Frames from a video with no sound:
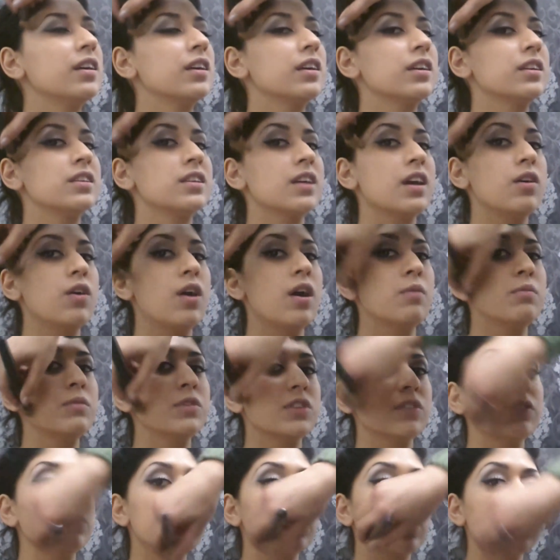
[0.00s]
Tell how much
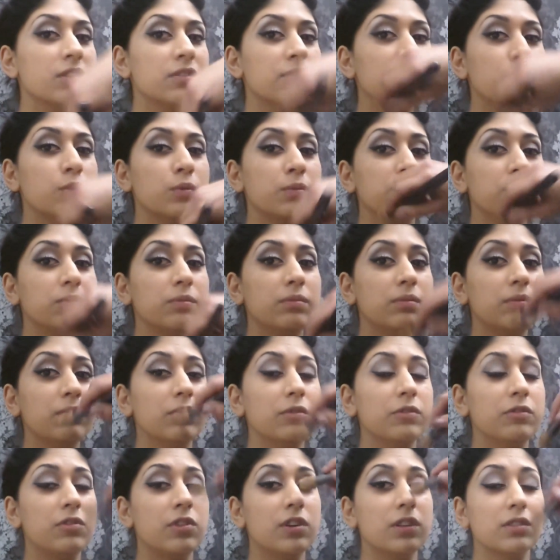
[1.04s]
of a
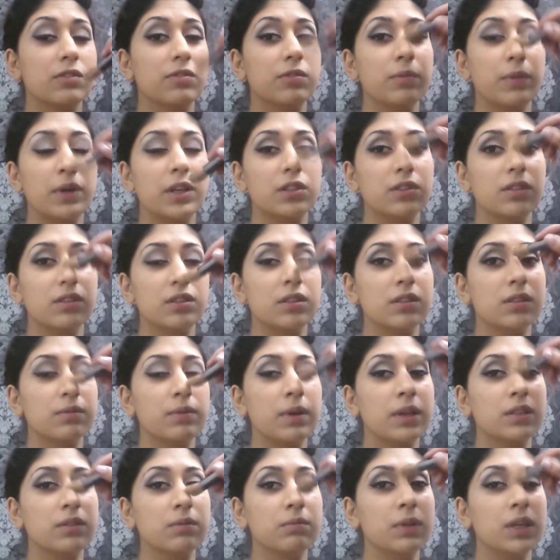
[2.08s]
transformation this has
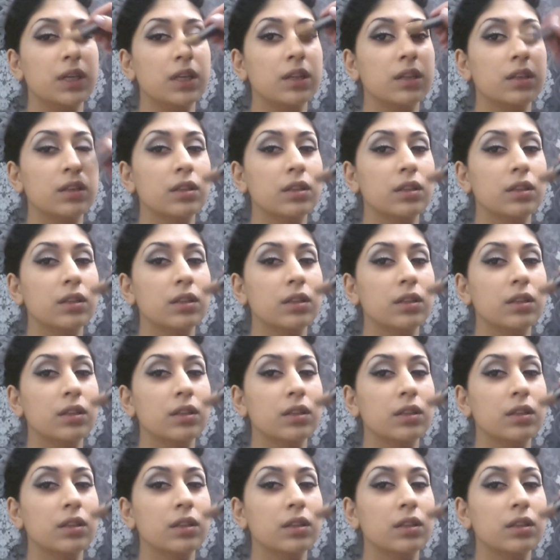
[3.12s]
made to me.